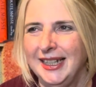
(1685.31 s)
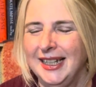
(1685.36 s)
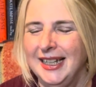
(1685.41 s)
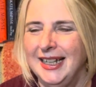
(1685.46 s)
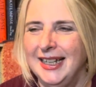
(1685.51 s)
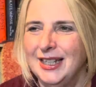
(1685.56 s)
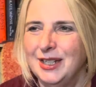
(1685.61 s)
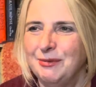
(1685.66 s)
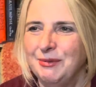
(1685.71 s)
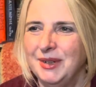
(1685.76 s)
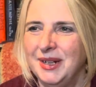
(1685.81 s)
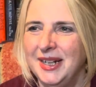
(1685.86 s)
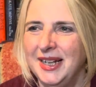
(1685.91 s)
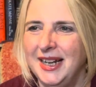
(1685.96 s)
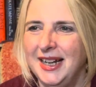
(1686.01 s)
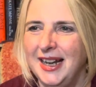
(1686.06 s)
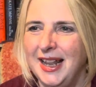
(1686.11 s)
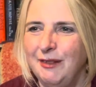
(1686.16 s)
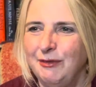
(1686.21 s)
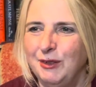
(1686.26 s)
it's really
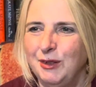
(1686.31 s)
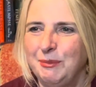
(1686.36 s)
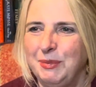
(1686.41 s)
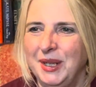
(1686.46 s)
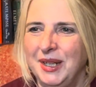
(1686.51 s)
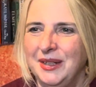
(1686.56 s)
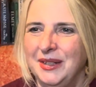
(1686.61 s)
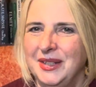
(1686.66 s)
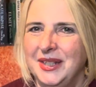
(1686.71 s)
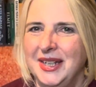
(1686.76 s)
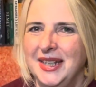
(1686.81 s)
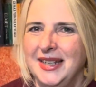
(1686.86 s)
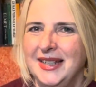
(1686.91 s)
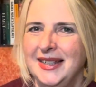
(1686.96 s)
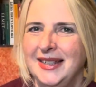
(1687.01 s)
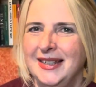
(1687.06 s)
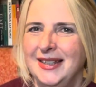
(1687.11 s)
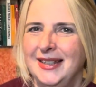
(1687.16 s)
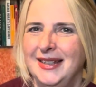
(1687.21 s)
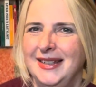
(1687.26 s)
clever because he's